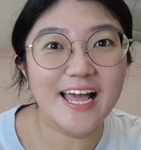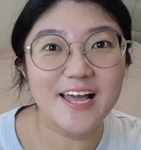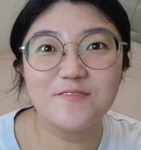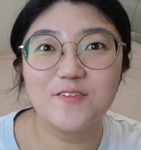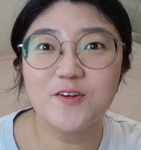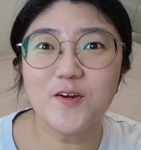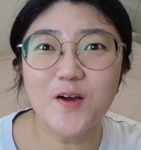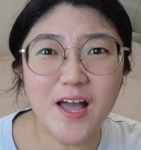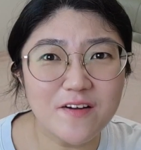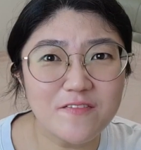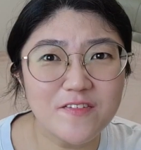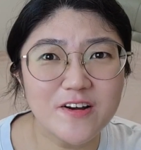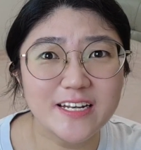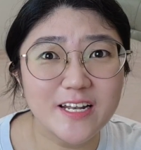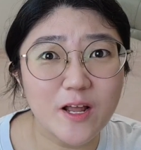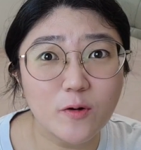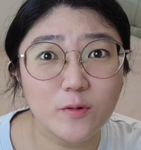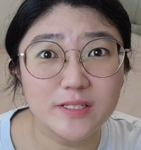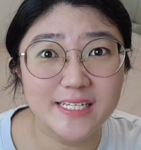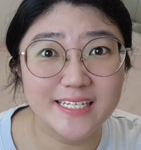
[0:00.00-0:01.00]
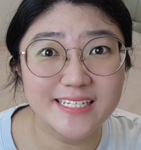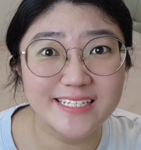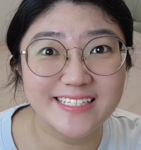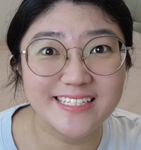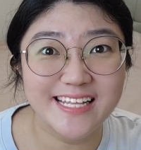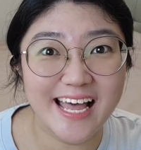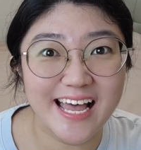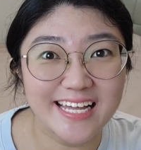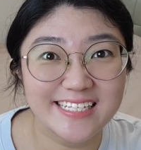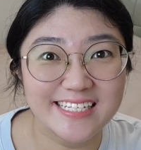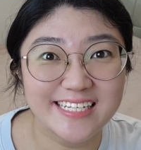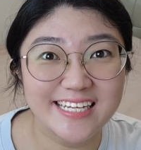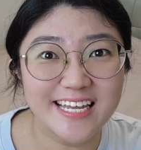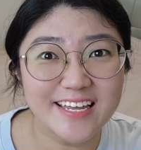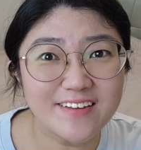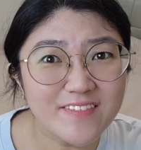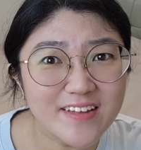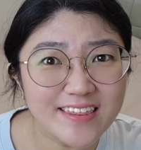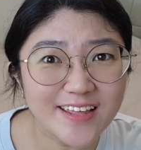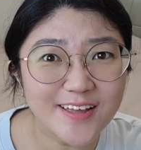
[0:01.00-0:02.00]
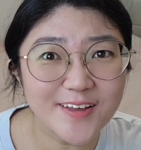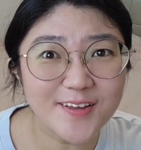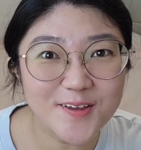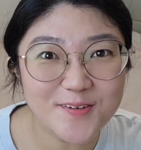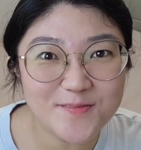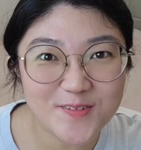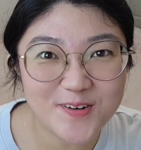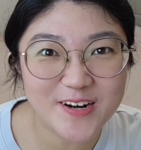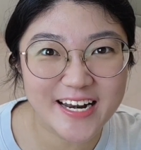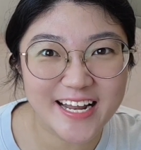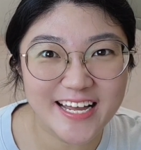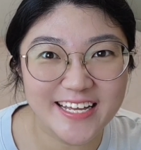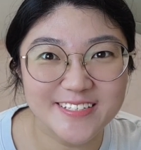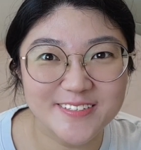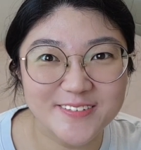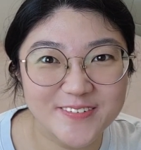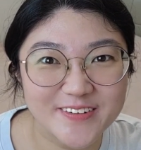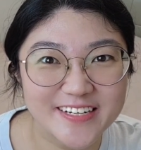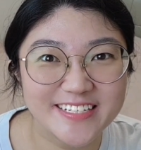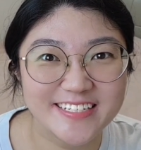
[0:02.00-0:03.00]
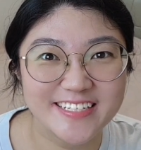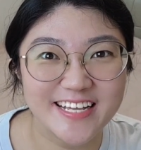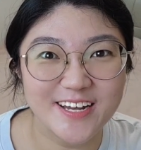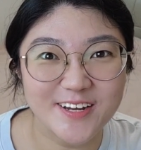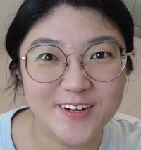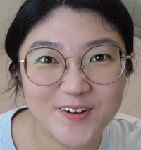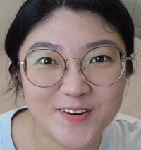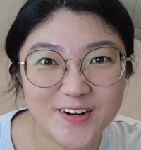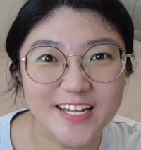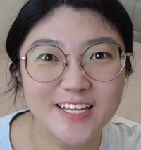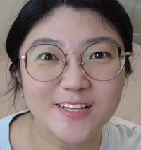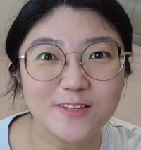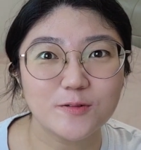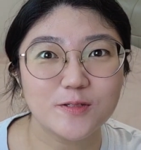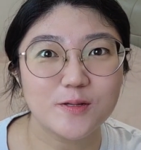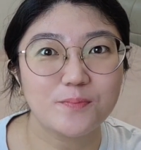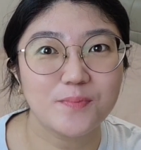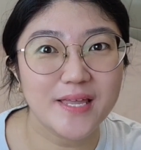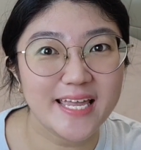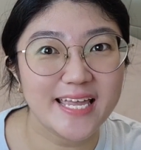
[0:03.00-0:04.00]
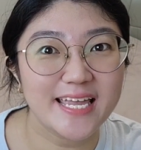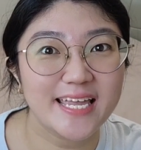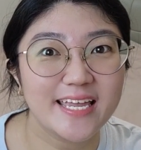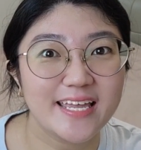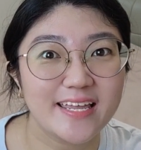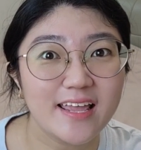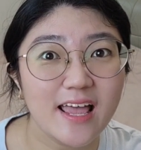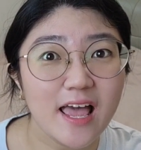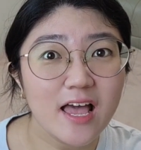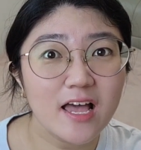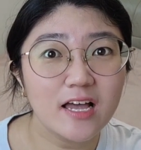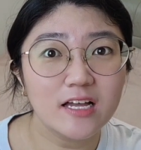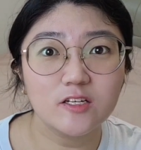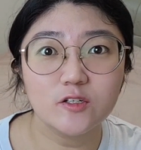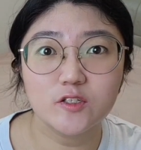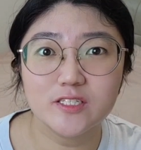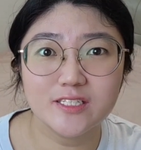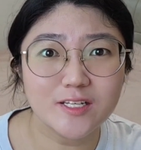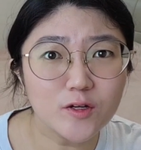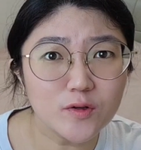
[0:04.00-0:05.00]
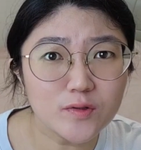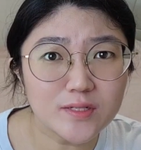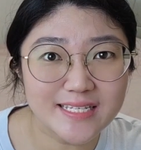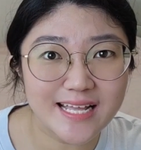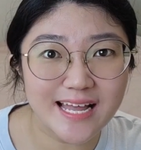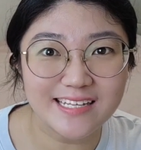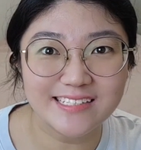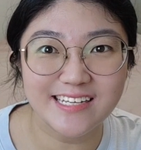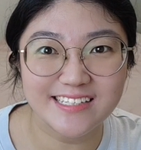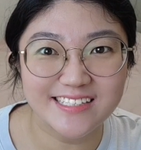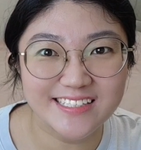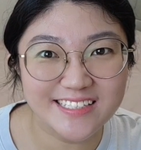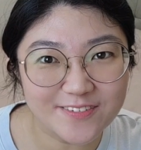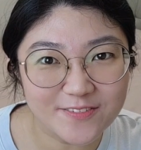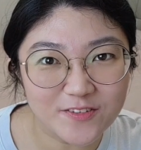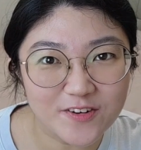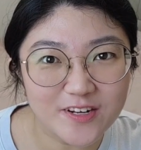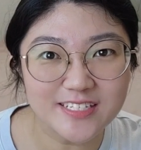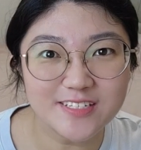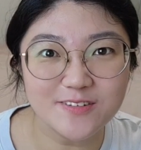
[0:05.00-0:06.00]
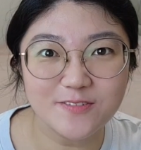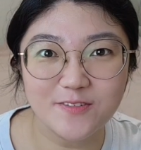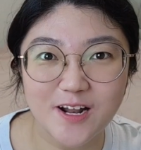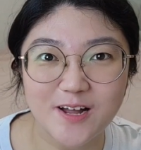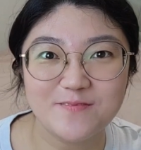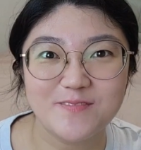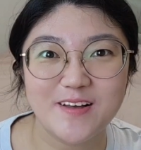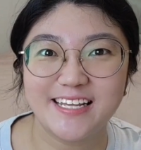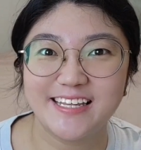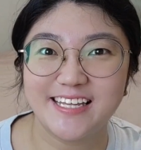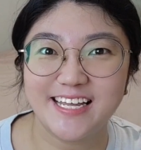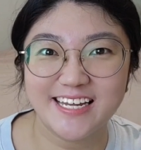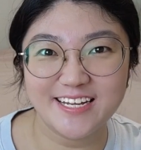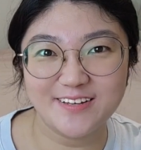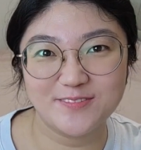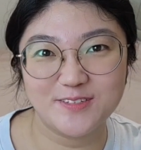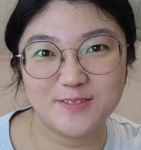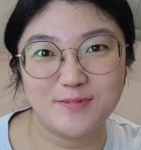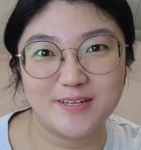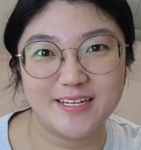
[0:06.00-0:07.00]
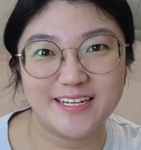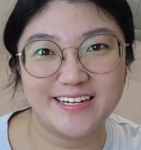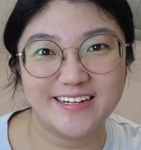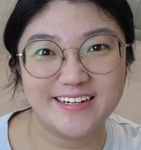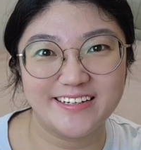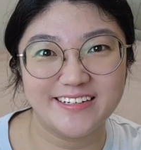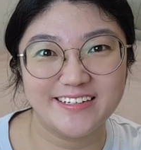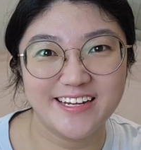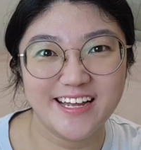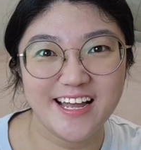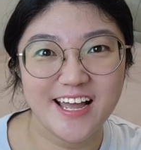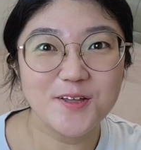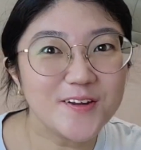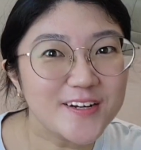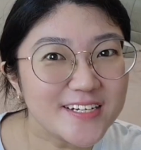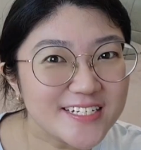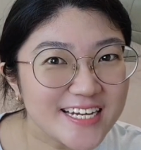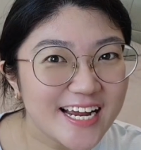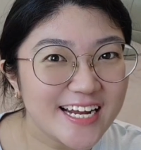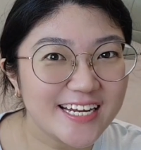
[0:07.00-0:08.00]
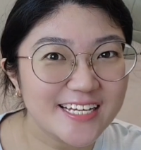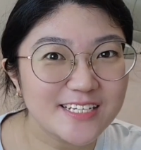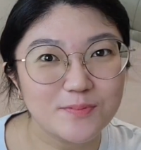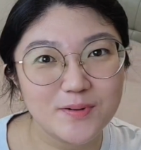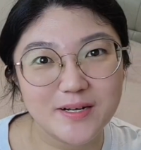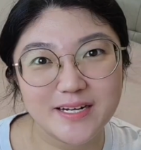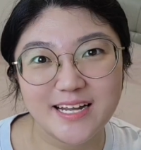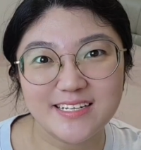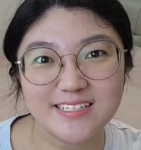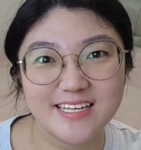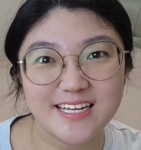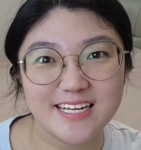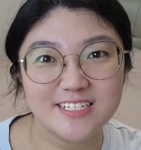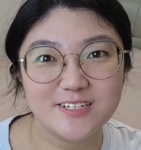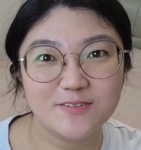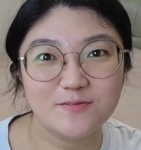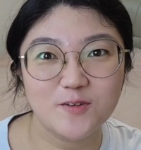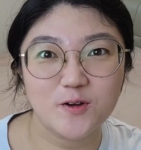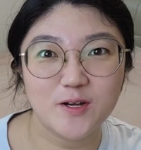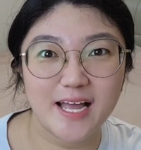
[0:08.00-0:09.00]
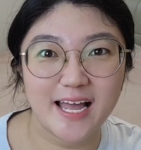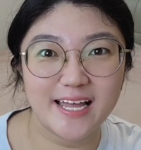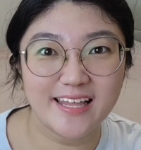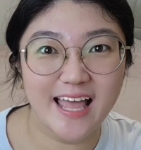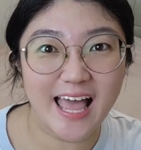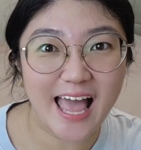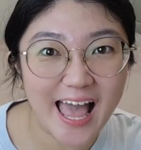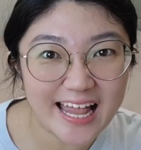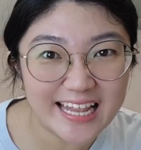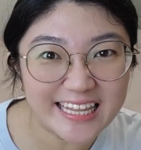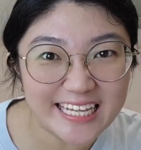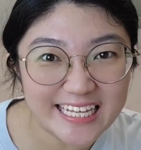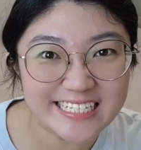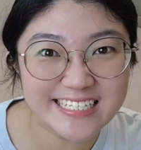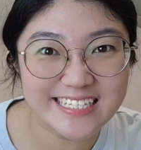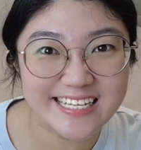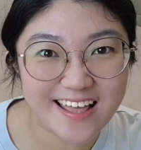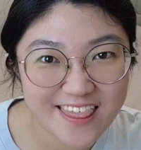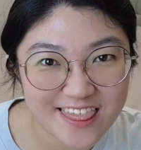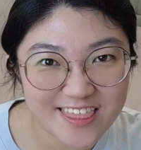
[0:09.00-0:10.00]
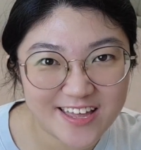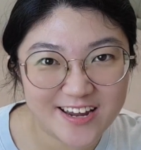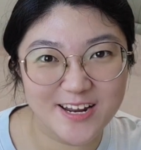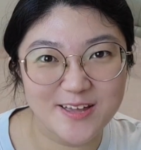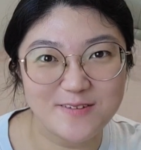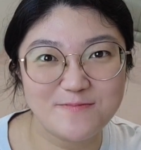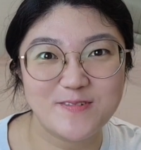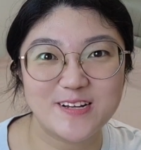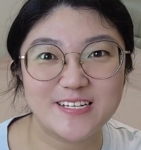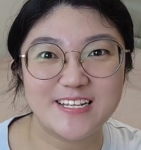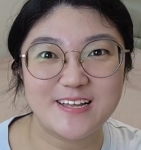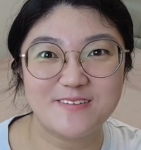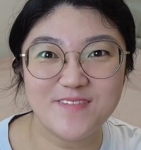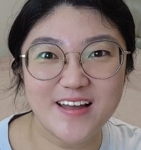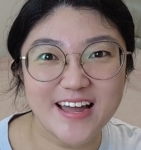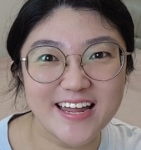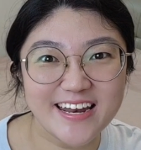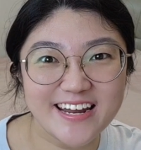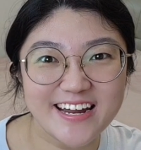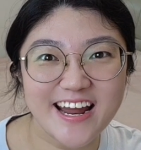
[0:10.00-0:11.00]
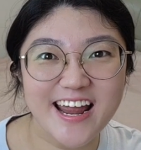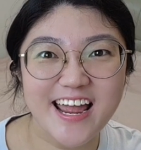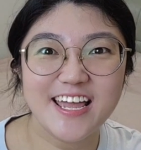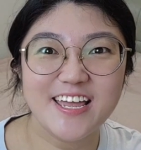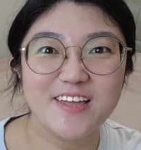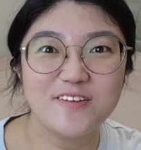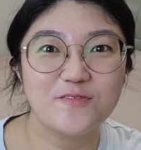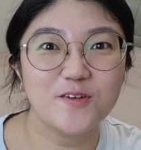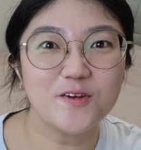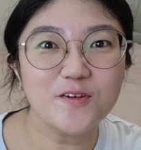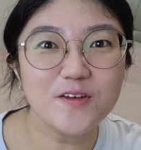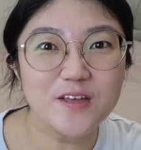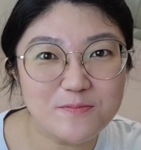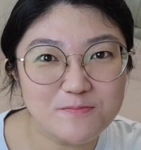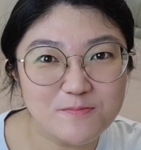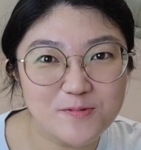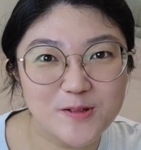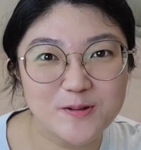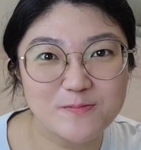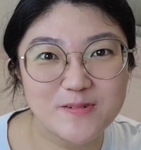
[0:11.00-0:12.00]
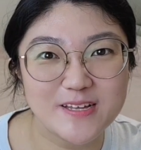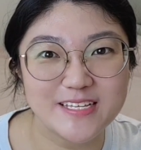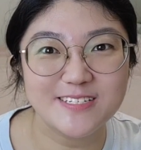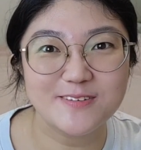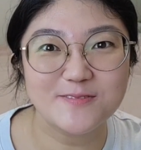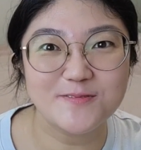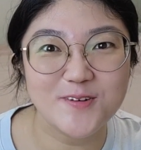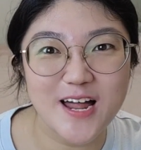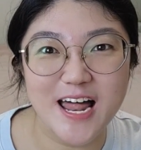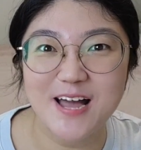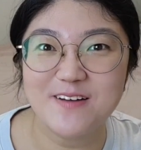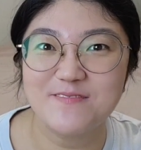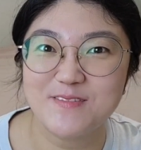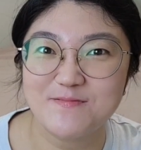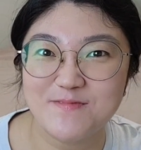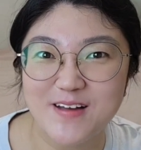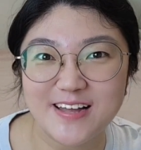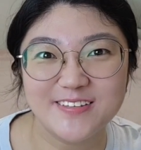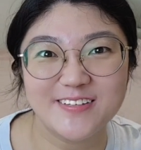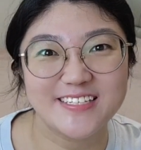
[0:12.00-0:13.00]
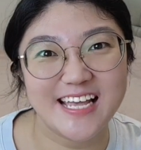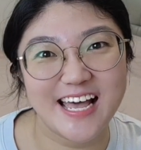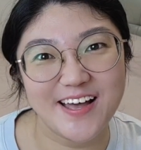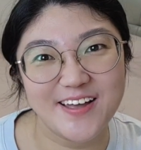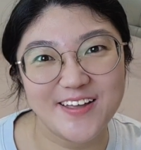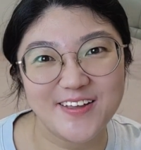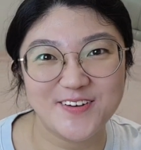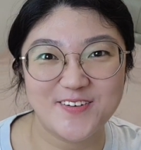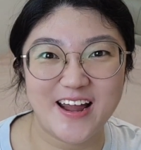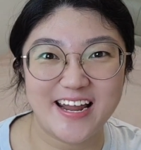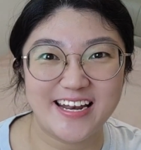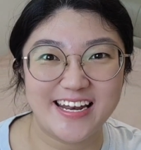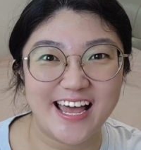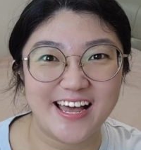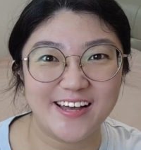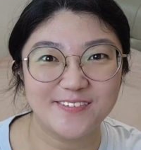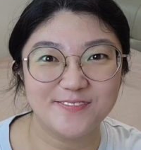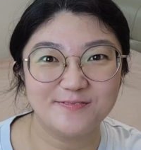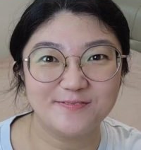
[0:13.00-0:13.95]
Have you ever noticed that even though you pronounce words according to the pinyin, you still sound different from a native speaker? Your Chinese pronunciation will get at least 30% better if you implement what I'm about to tell you right now.